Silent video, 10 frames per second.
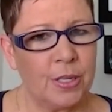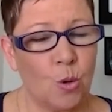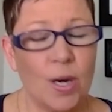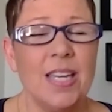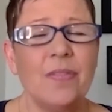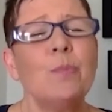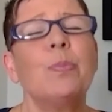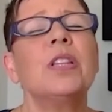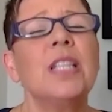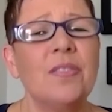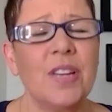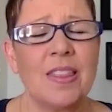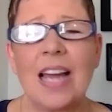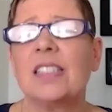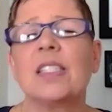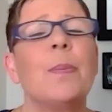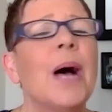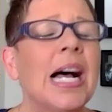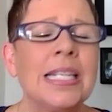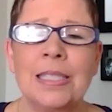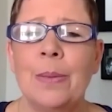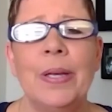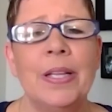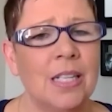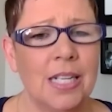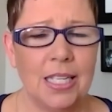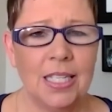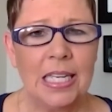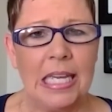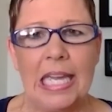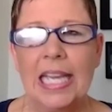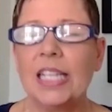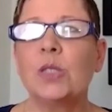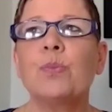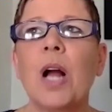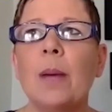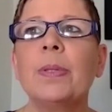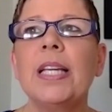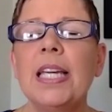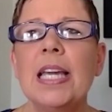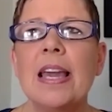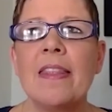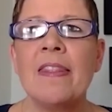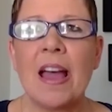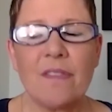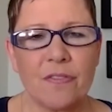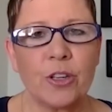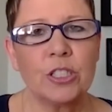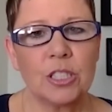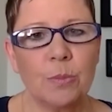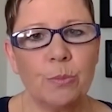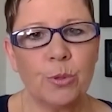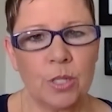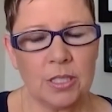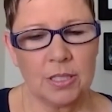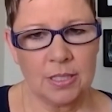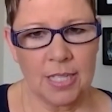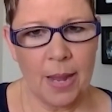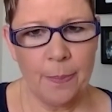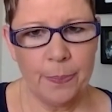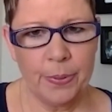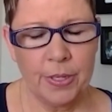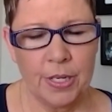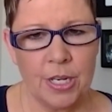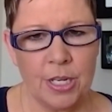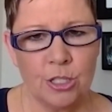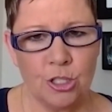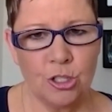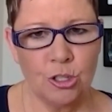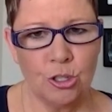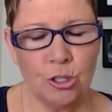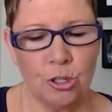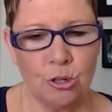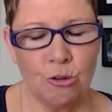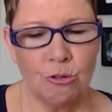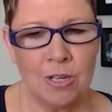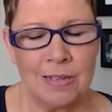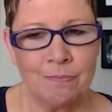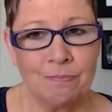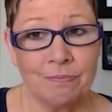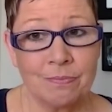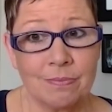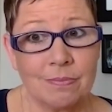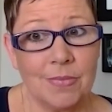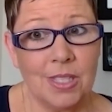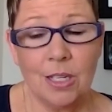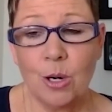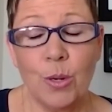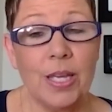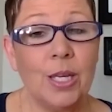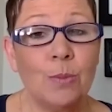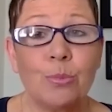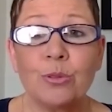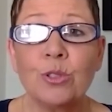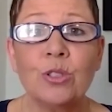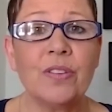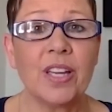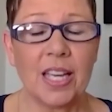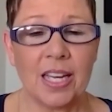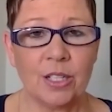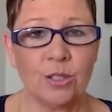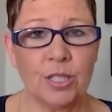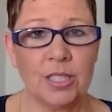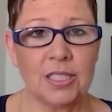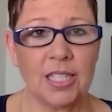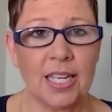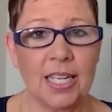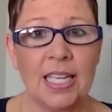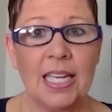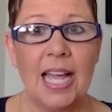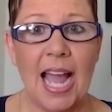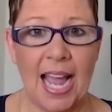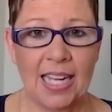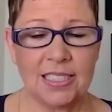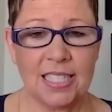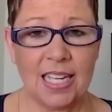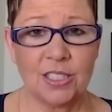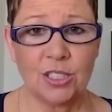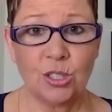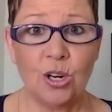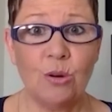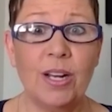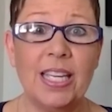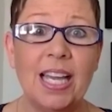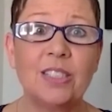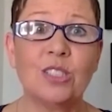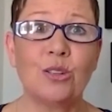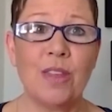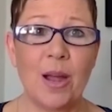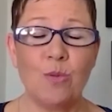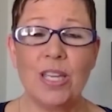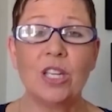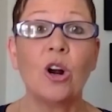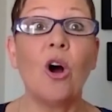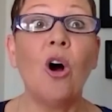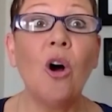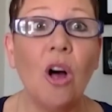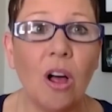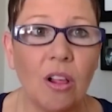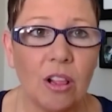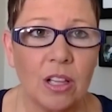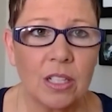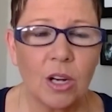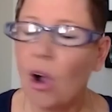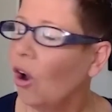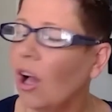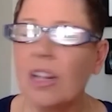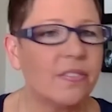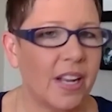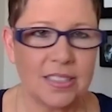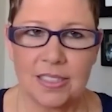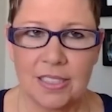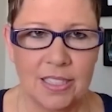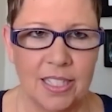or even believing that it's a possibility, is probably that first important step to, improving and increasing access. So again, so that we can all of us,